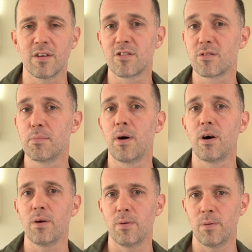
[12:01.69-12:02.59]
a
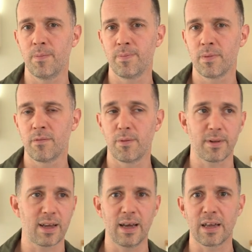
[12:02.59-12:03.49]
smile from the
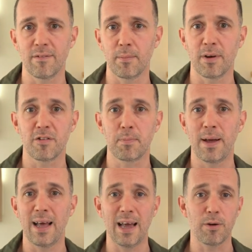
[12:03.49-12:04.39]
caregiver, but it's
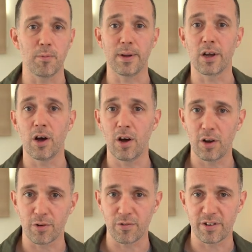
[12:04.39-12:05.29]
paired with being
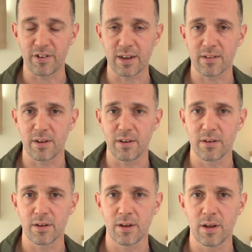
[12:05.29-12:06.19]
hurt or rejected.
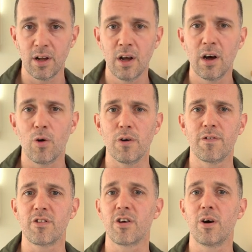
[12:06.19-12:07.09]
Or if
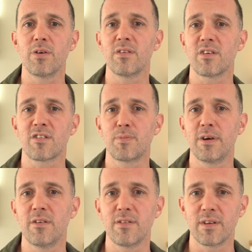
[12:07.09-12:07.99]
a child is
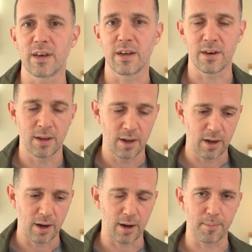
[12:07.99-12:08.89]
experiencing an
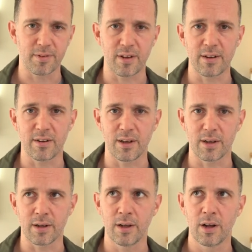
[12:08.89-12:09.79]

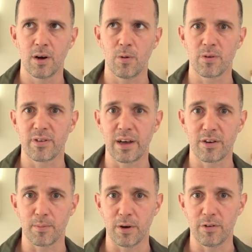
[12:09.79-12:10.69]
upsetting or sad
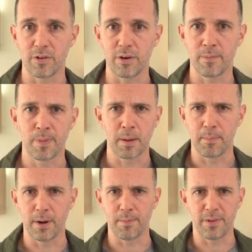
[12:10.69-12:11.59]
emotion,
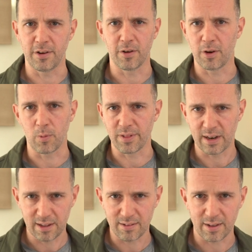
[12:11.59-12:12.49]
but they don't know what
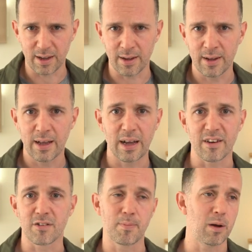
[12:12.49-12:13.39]
that is yet, and
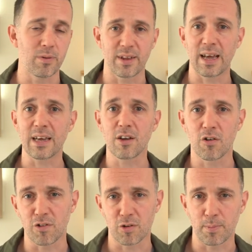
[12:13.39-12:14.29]
it's met with an anger
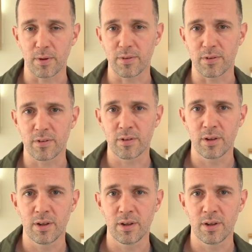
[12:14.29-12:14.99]
response,